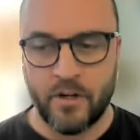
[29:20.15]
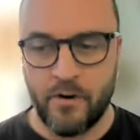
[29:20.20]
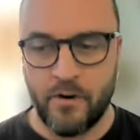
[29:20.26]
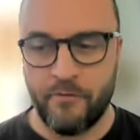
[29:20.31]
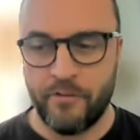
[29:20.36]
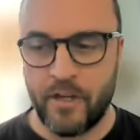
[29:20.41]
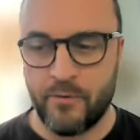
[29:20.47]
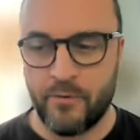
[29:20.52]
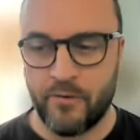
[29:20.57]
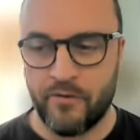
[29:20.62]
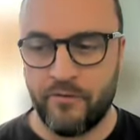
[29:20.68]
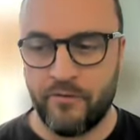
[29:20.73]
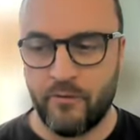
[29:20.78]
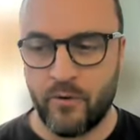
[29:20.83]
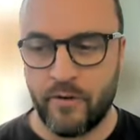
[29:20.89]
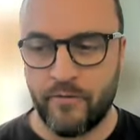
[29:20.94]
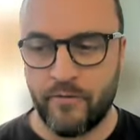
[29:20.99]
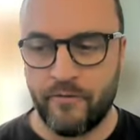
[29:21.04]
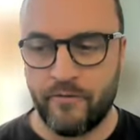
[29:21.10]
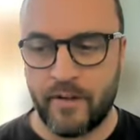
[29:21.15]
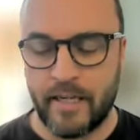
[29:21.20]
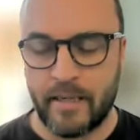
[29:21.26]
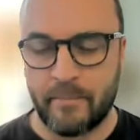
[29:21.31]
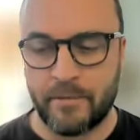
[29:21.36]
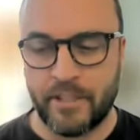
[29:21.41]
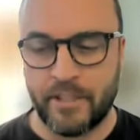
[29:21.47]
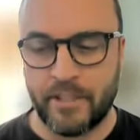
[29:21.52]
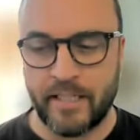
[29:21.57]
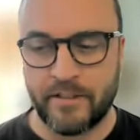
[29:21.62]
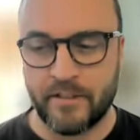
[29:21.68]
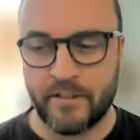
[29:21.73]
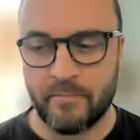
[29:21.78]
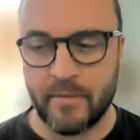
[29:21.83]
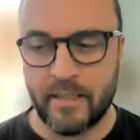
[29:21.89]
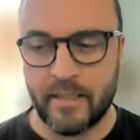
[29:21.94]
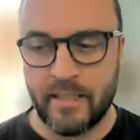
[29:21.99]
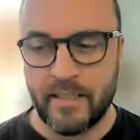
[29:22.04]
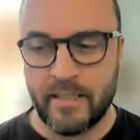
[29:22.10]
Hopefully we've, we've um, shared
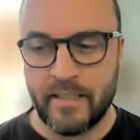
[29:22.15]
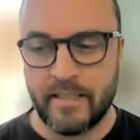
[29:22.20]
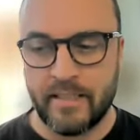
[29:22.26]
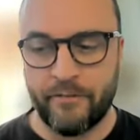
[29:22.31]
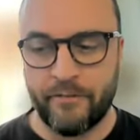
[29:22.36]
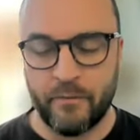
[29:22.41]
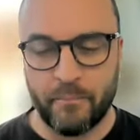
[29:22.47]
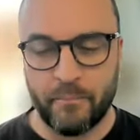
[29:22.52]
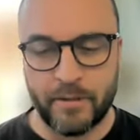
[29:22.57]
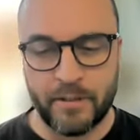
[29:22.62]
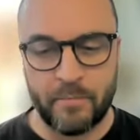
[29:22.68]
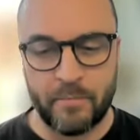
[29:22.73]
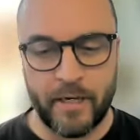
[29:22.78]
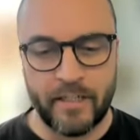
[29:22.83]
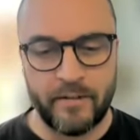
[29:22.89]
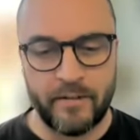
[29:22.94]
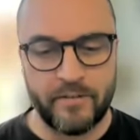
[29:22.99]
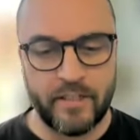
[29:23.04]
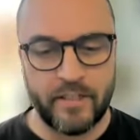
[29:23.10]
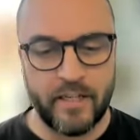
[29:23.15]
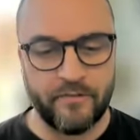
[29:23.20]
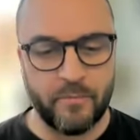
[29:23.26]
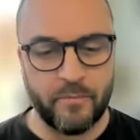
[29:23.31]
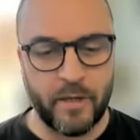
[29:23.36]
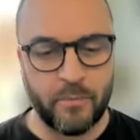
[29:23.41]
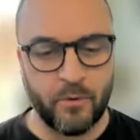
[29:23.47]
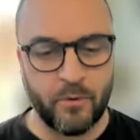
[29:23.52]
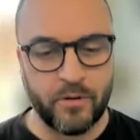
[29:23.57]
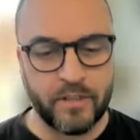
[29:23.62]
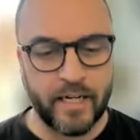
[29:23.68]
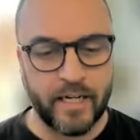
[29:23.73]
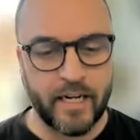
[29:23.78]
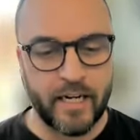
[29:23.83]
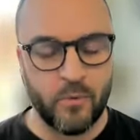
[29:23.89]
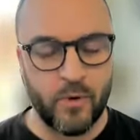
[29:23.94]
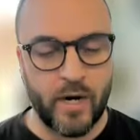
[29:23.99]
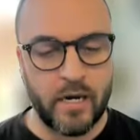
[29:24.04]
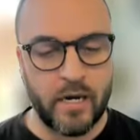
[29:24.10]
some different perspectives here for people to
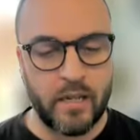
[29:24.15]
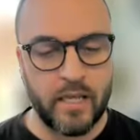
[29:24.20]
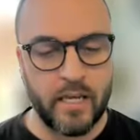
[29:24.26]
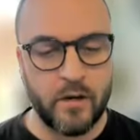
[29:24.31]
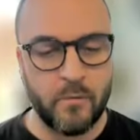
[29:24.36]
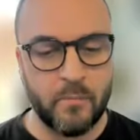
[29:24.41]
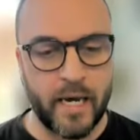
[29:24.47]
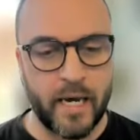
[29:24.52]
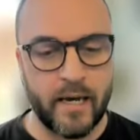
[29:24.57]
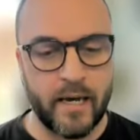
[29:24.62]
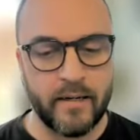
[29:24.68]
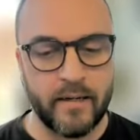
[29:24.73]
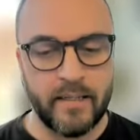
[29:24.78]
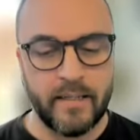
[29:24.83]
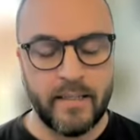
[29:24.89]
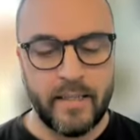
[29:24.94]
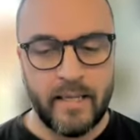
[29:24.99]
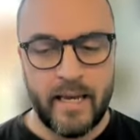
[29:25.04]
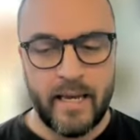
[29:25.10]
take away and think about,